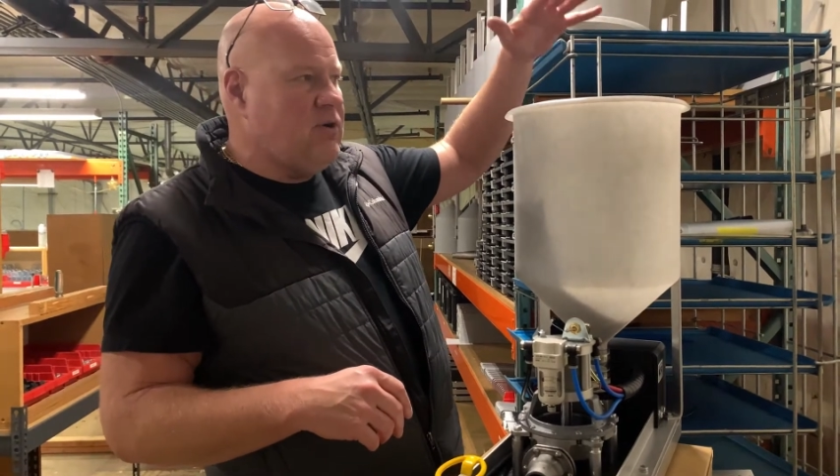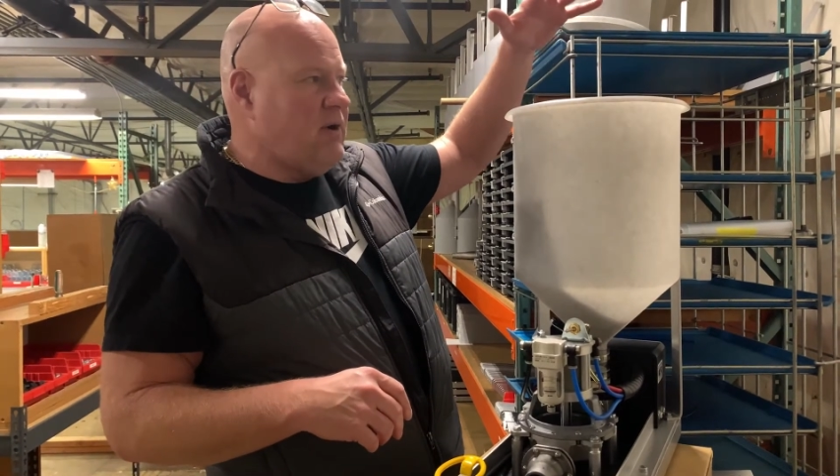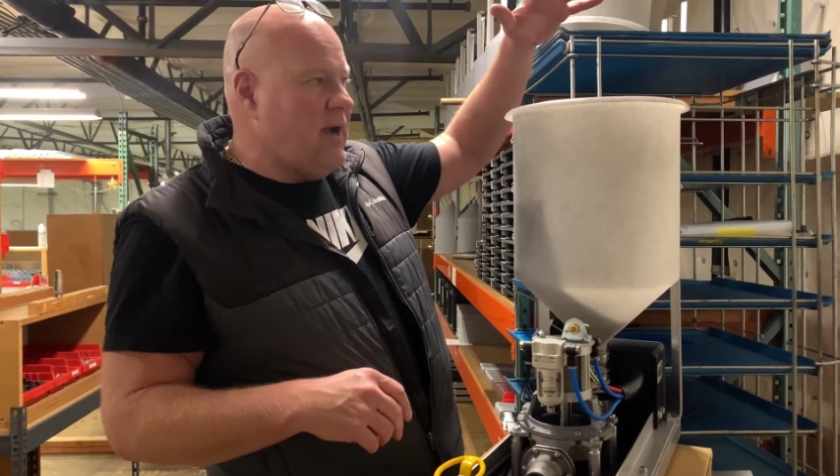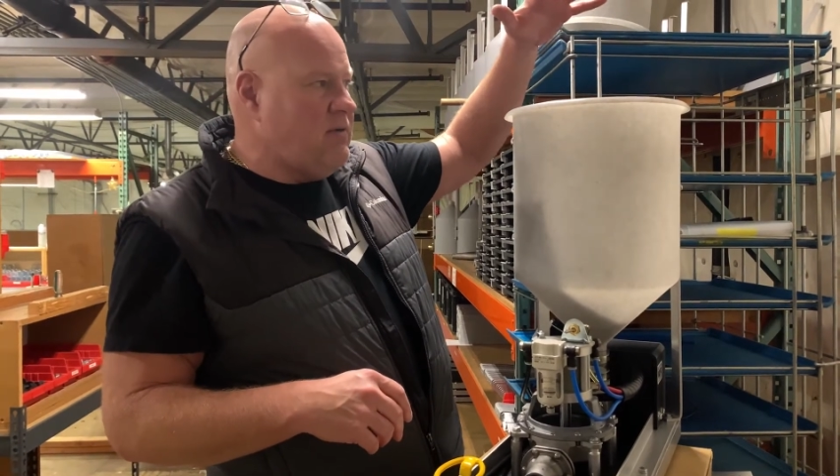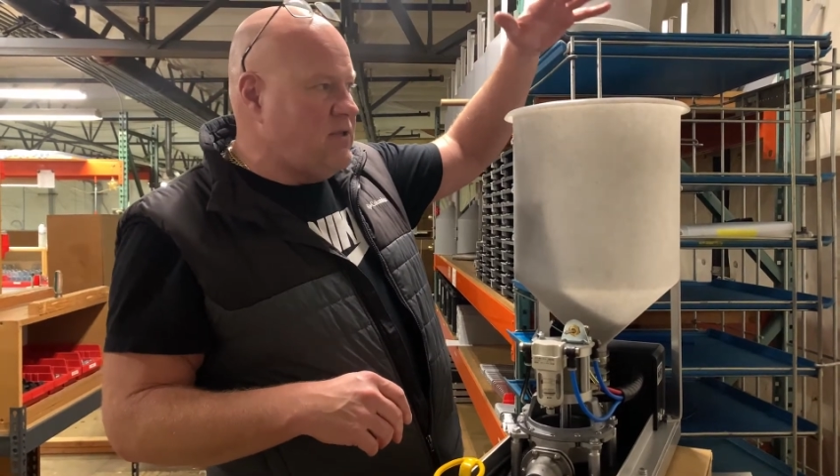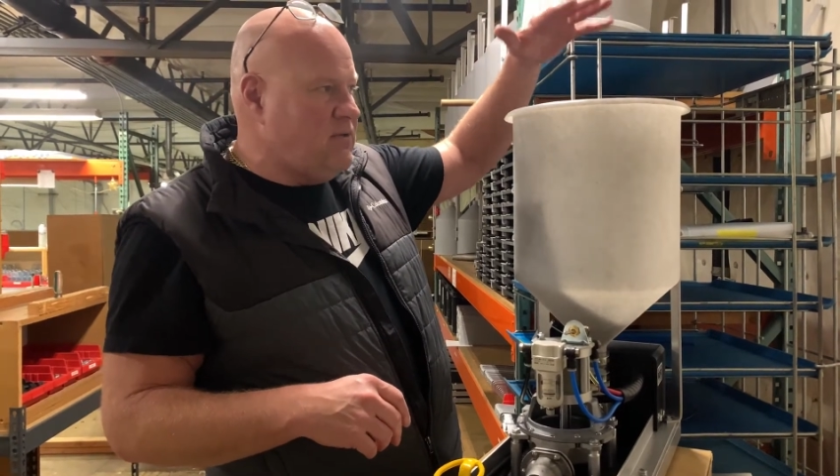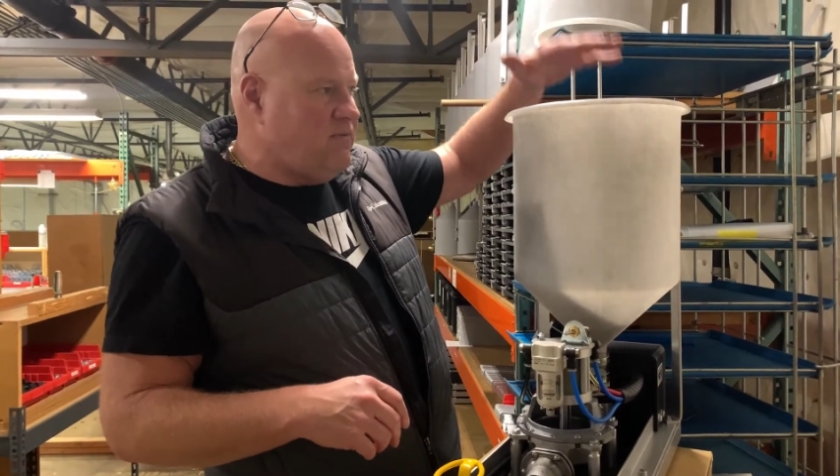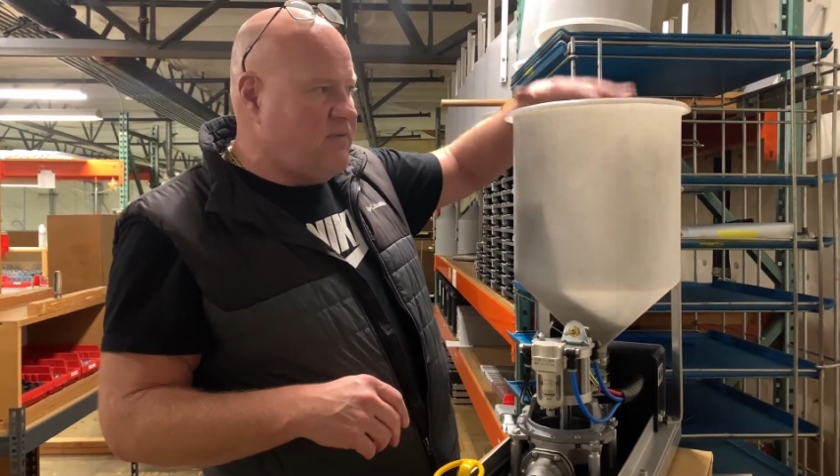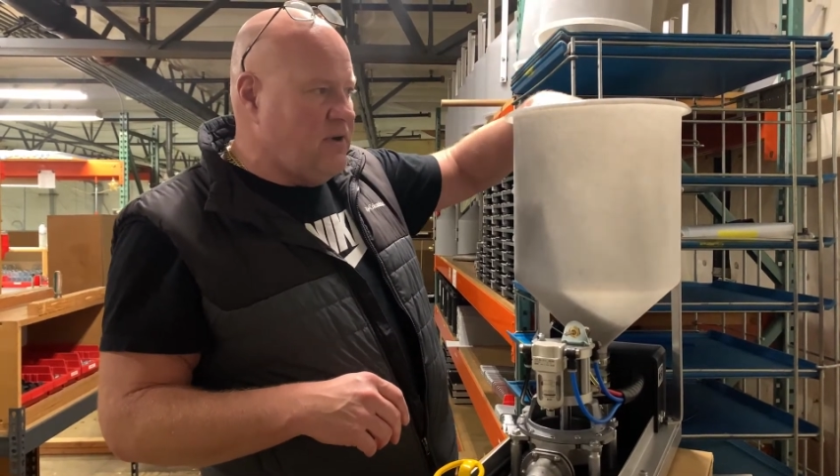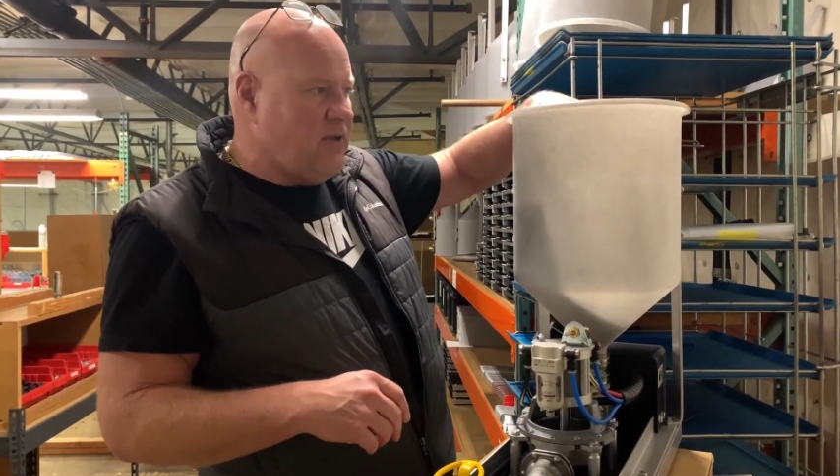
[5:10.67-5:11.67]
grout and you
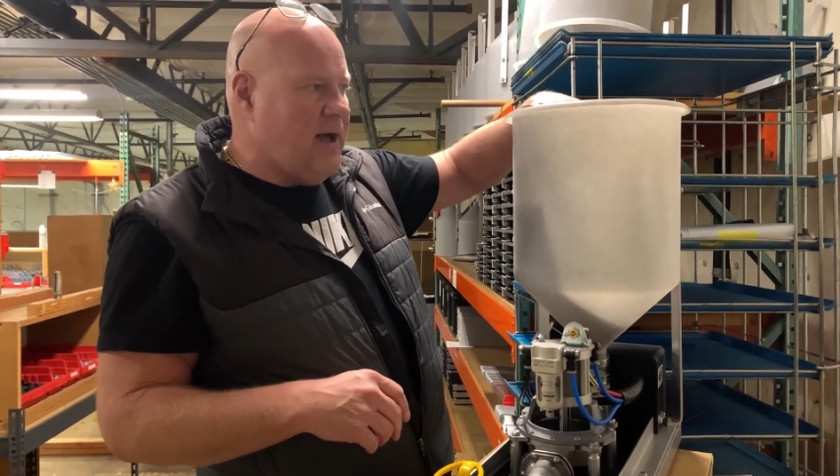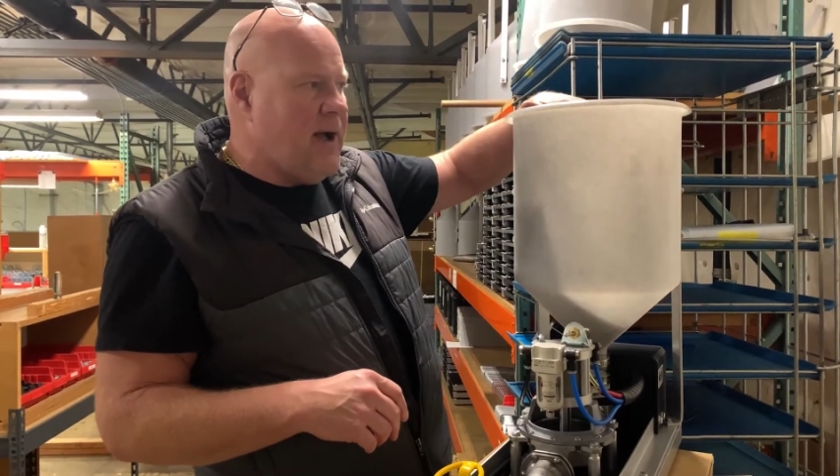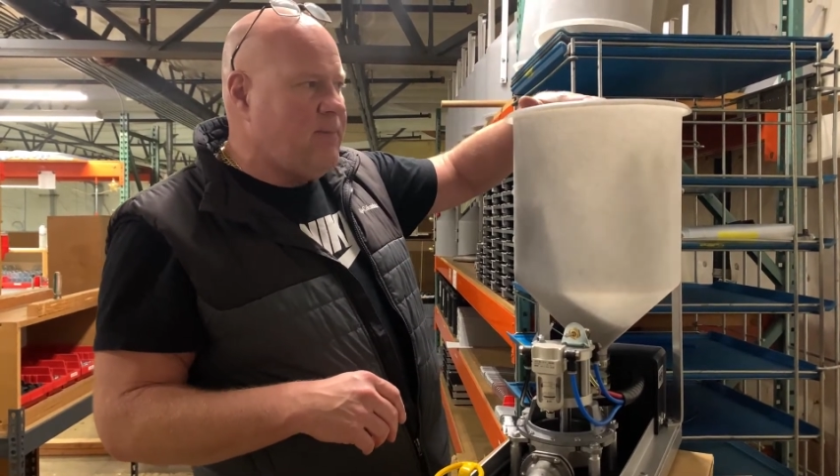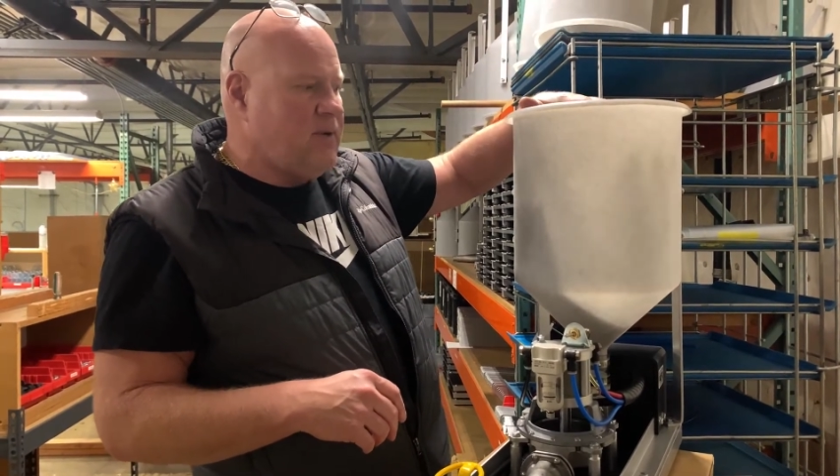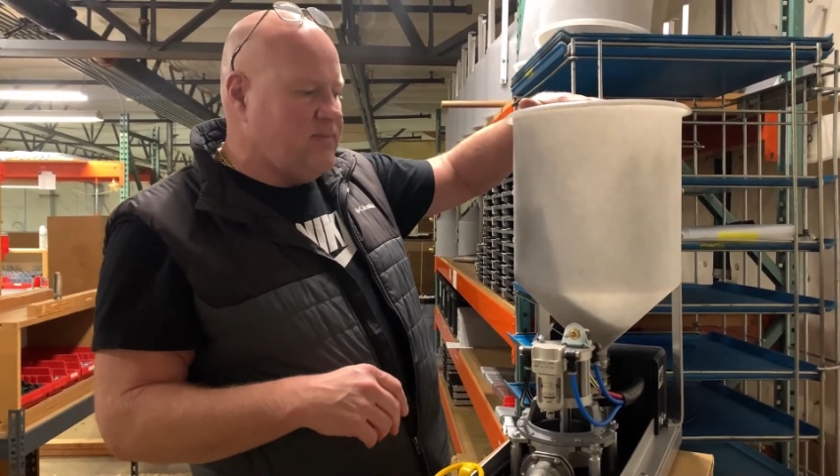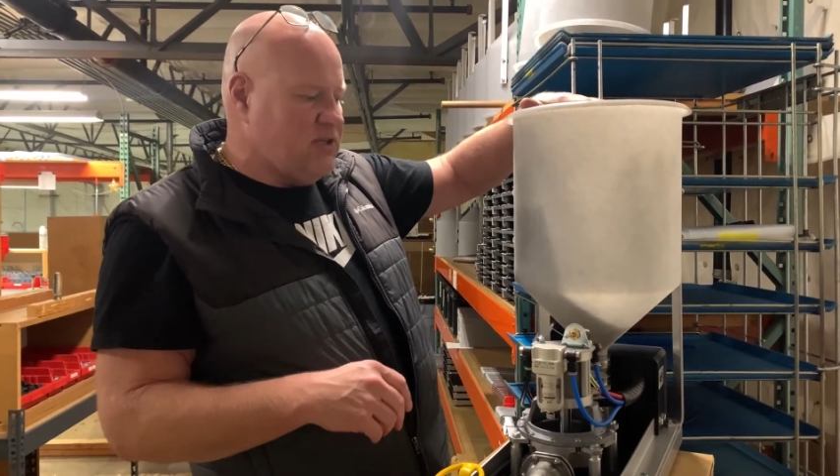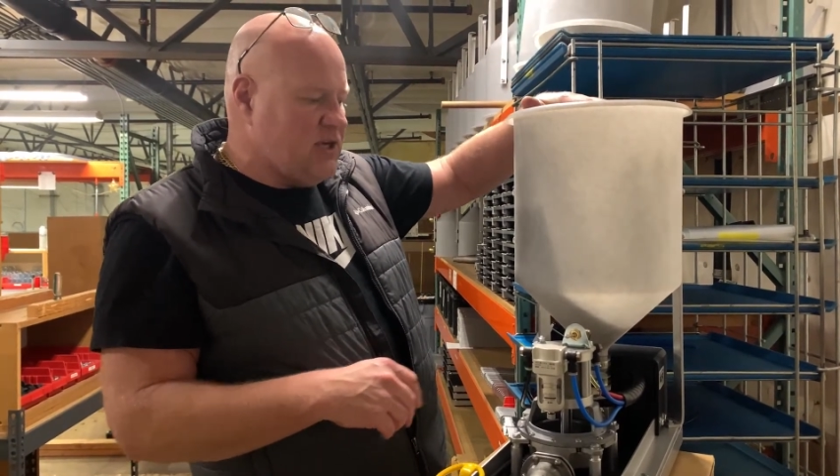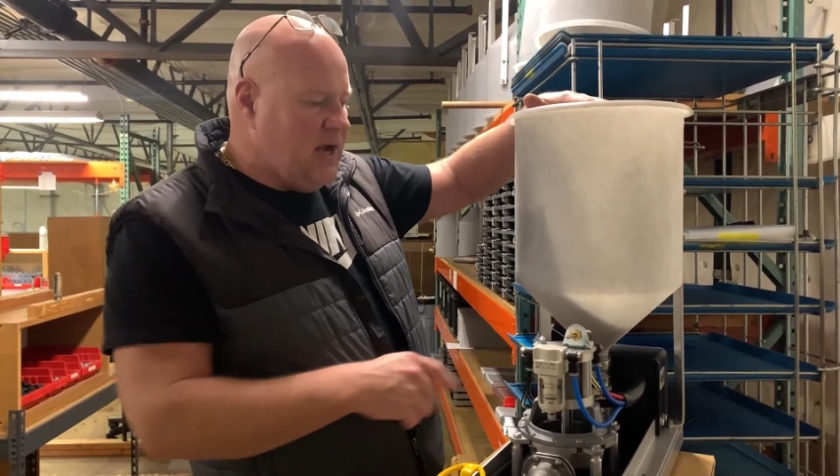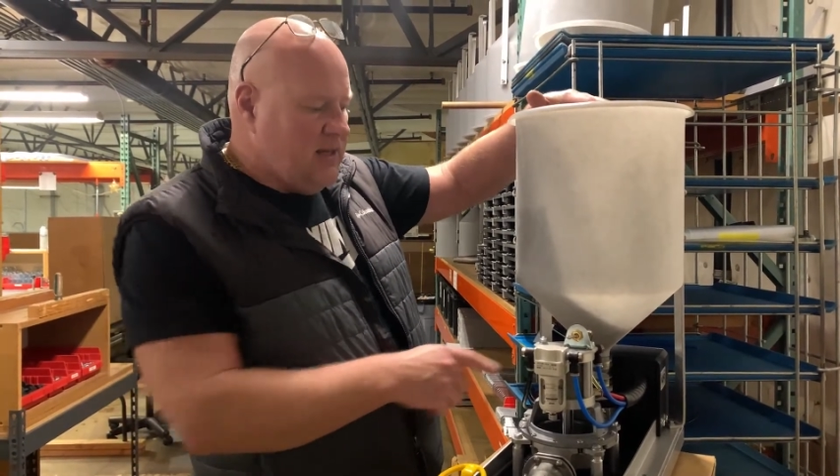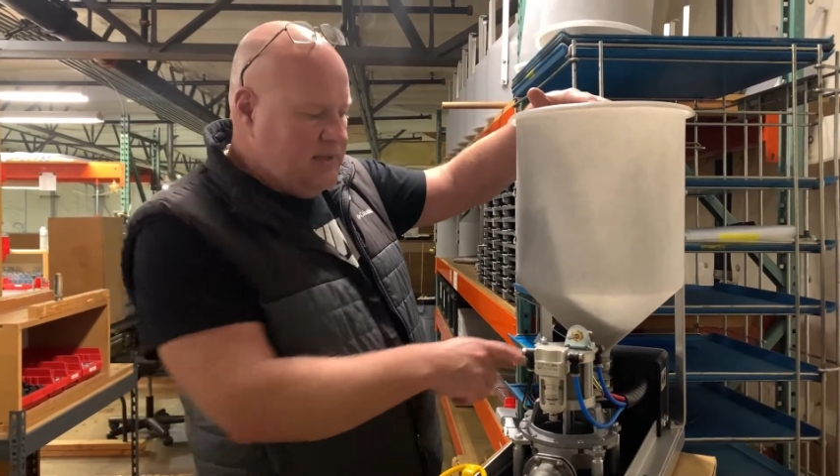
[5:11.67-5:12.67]
fill the hopper up
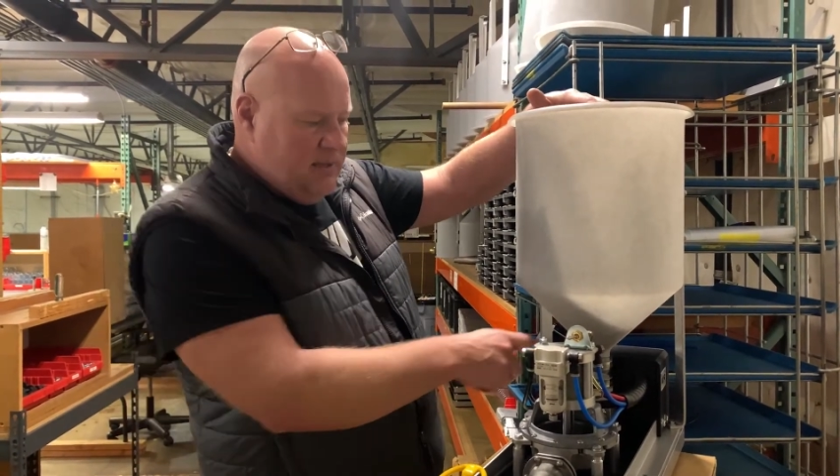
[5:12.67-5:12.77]
solid,